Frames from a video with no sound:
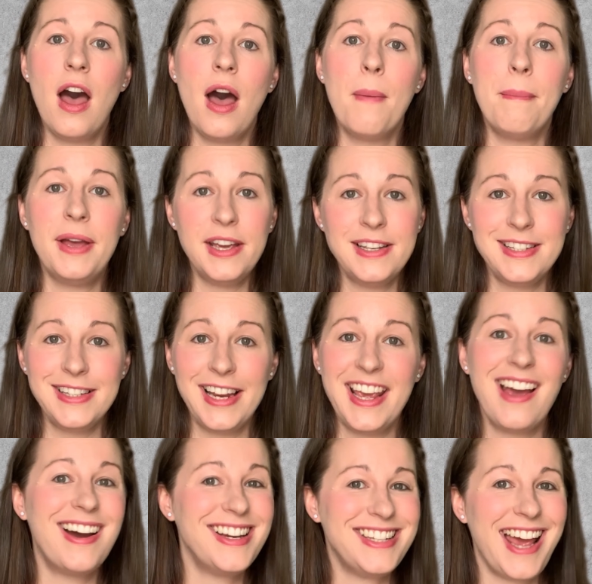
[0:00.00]
Personally,
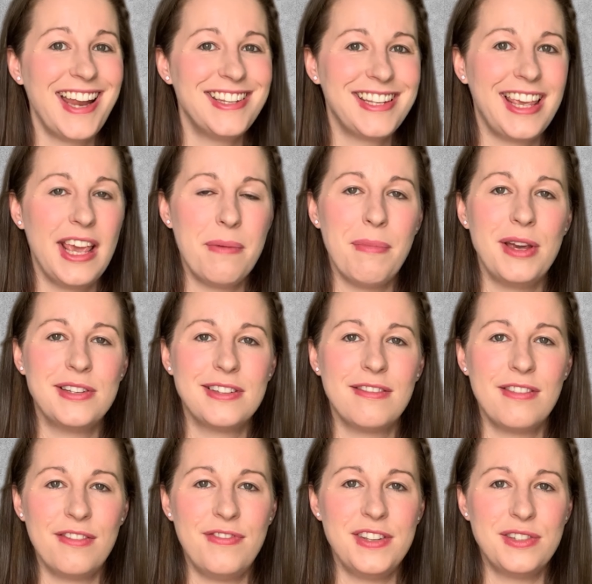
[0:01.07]
I tend to keep most of the
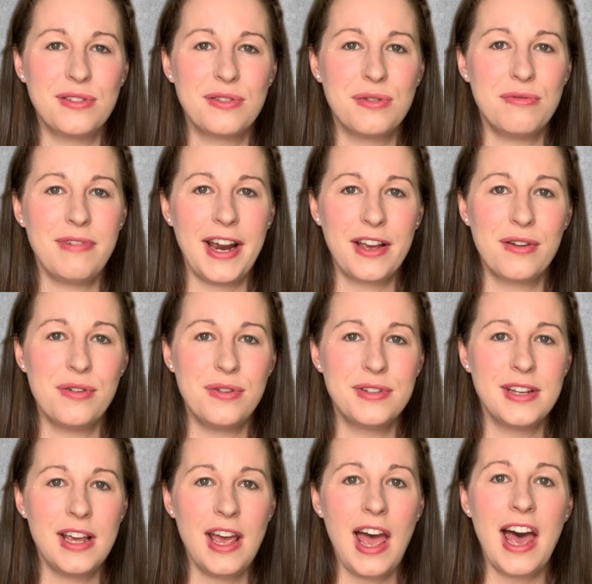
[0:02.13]
physical records
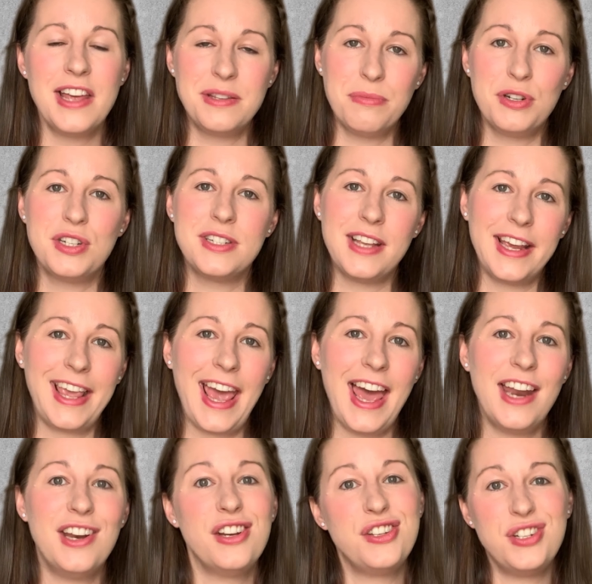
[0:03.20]
as much as I can,
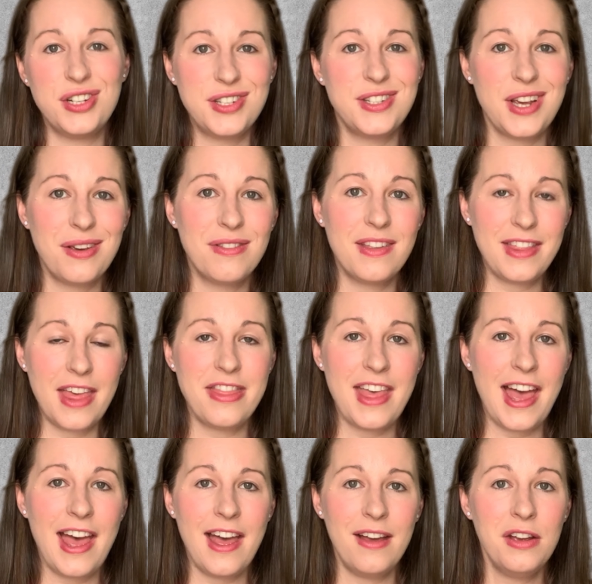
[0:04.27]
just so that they're
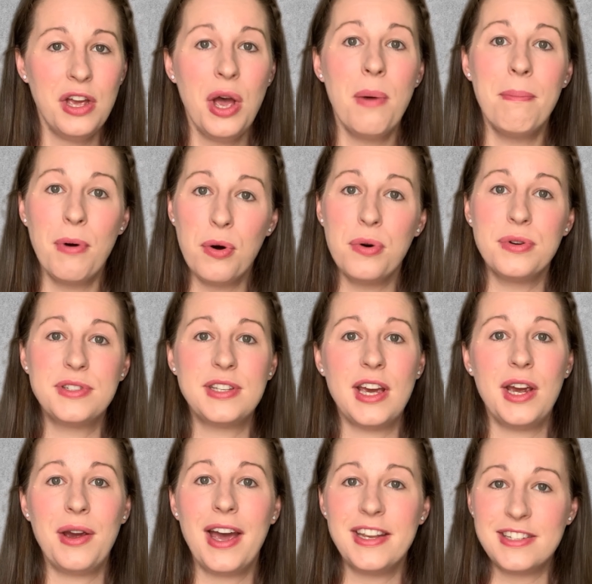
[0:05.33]
there, but also
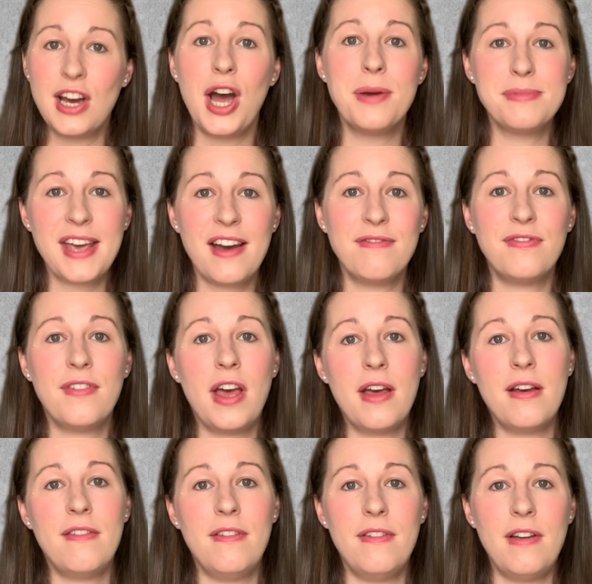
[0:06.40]
at times have
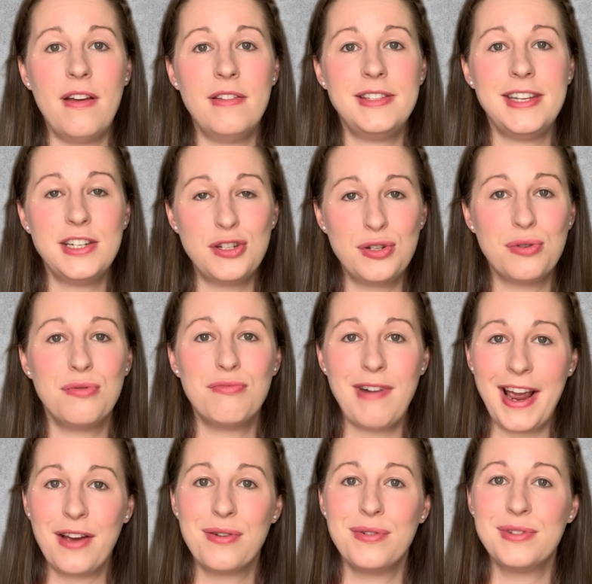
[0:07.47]
digital
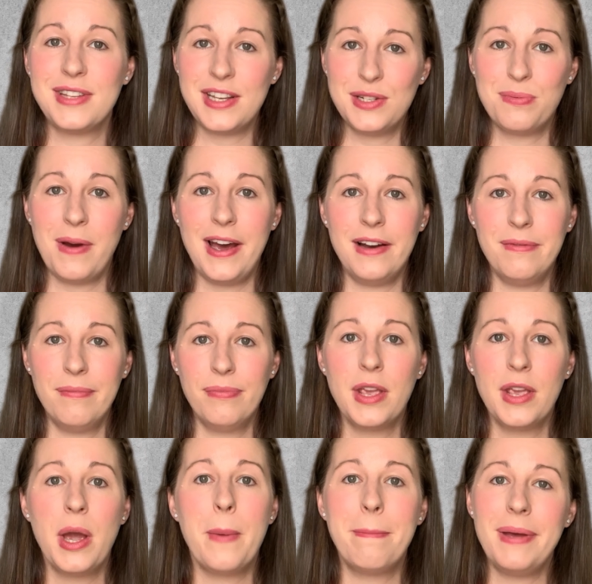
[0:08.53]
records as well.
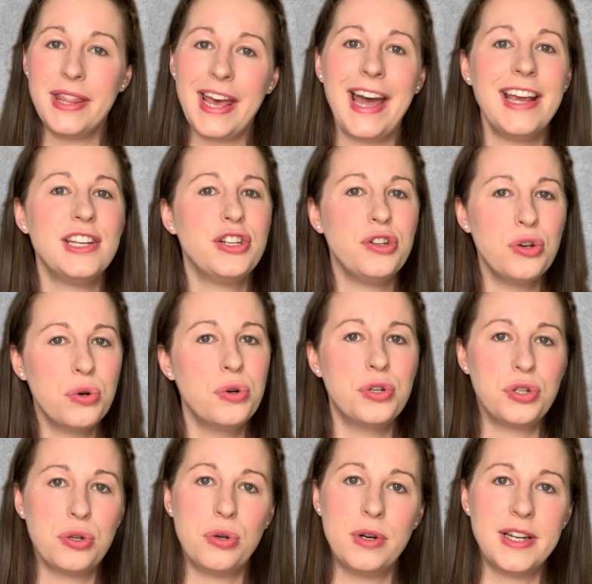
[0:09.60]
But that is your
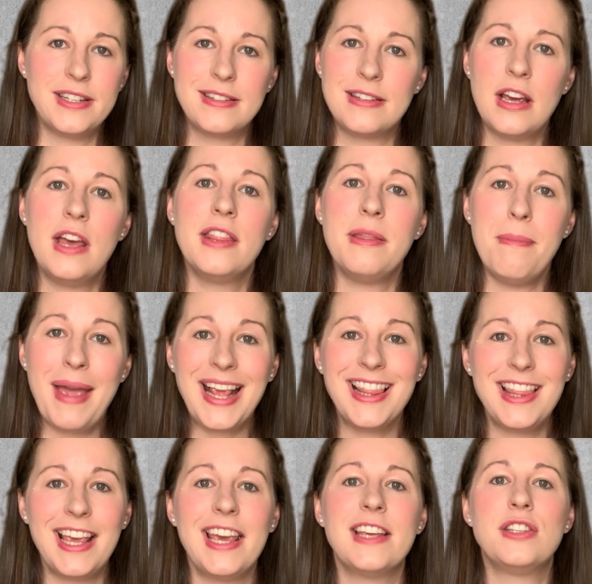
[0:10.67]
choice. The main
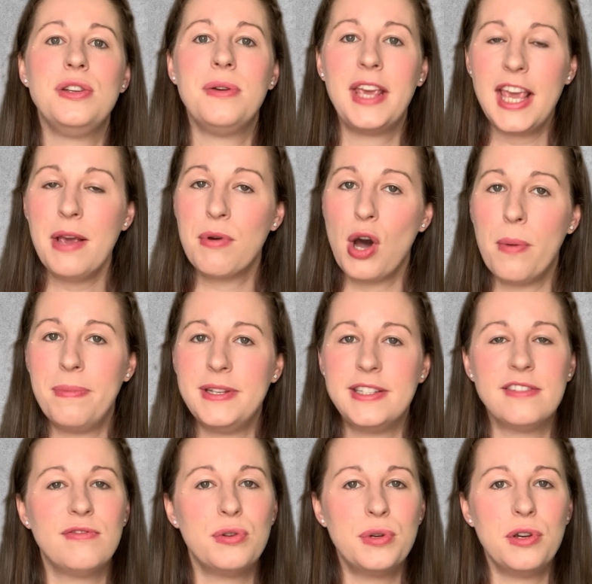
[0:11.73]
thing is you keep copies
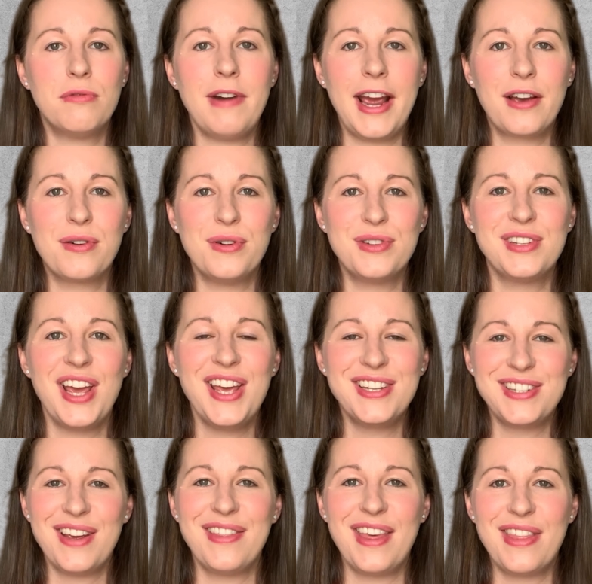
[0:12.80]
of all your records
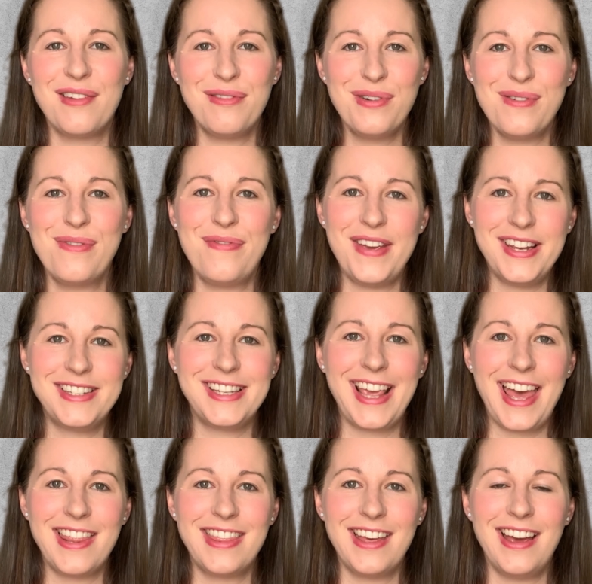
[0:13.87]
so that they're all fit
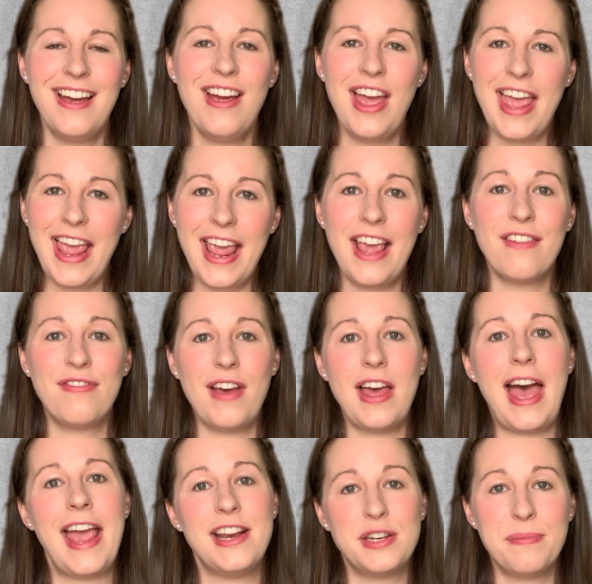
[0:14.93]
together if
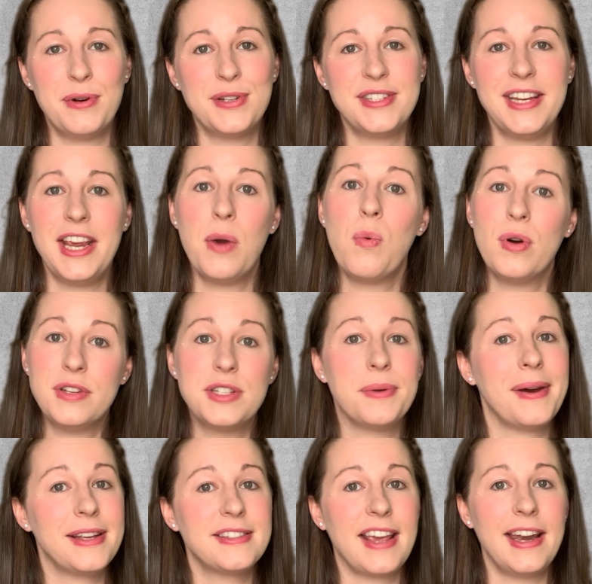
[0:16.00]
HMRC want to
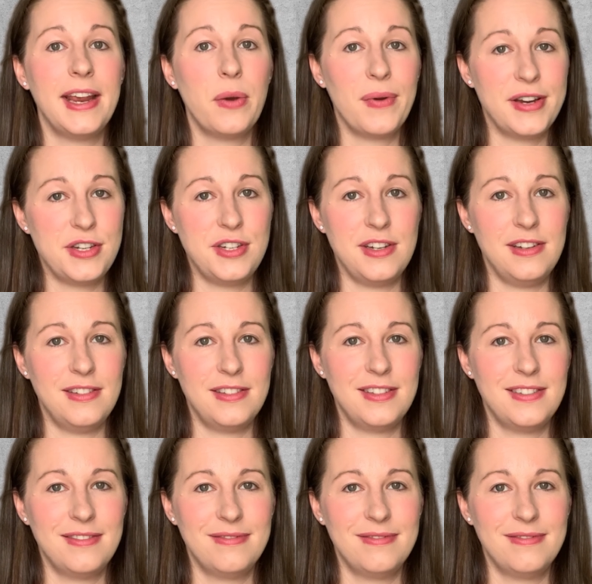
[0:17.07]
ask any questions.